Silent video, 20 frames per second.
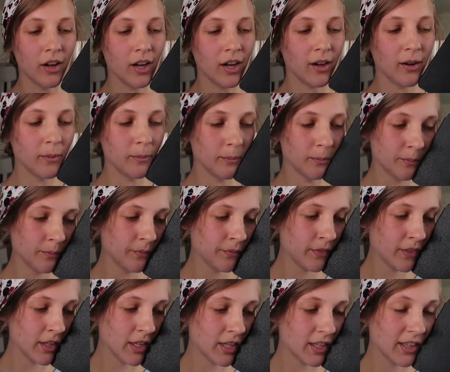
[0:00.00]
Um,
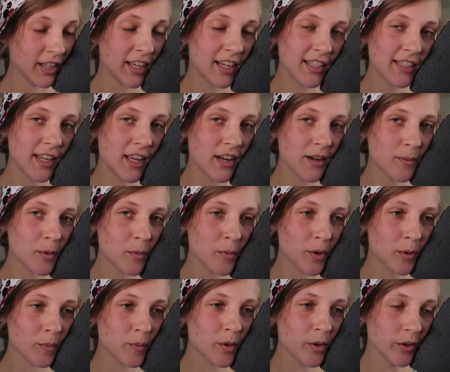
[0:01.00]
like I said, I'm a
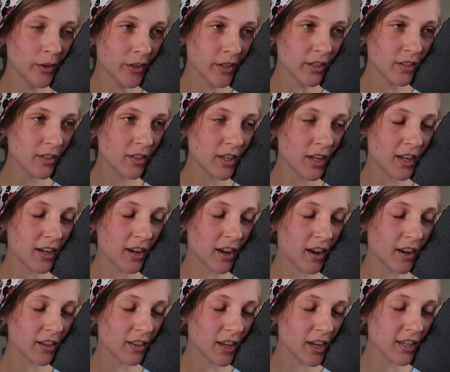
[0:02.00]
book purist and
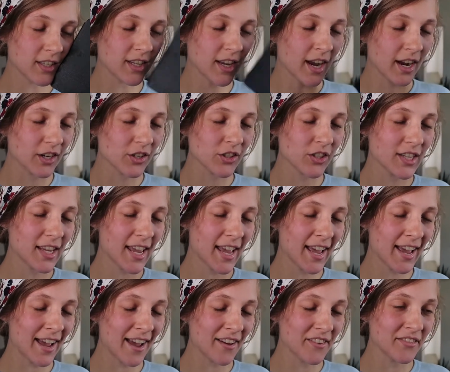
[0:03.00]
I like to actually
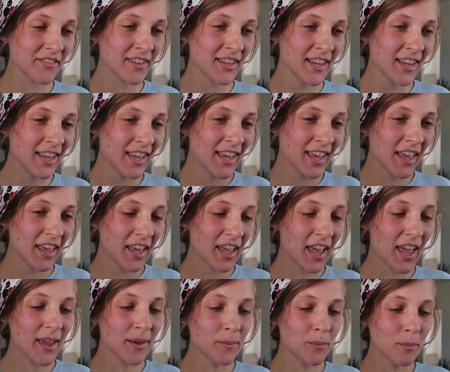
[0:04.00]
have
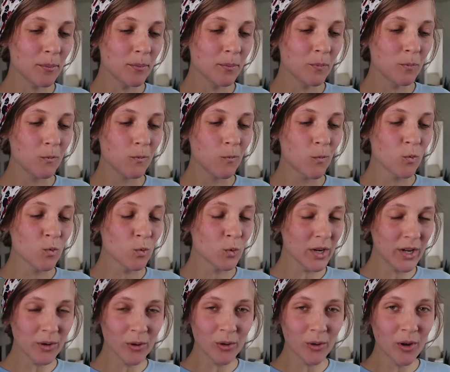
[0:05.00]
a
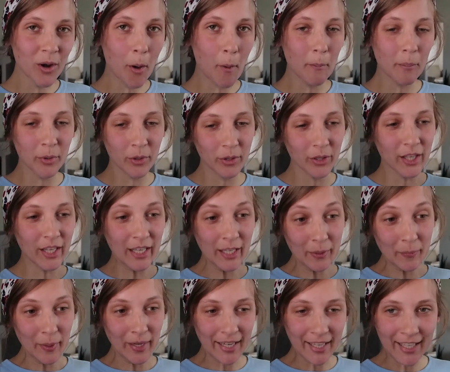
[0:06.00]
real book
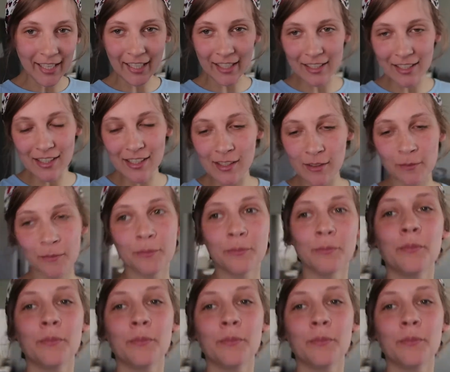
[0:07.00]
in my hands.